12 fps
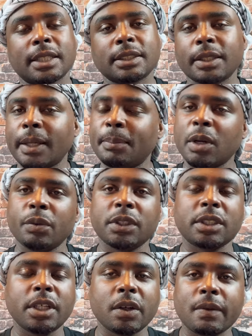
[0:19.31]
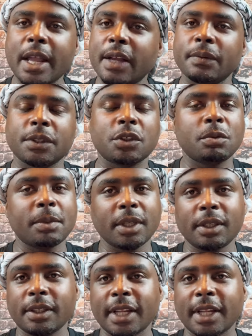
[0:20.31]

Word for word: I said, hey, bro, we still rock with you, man.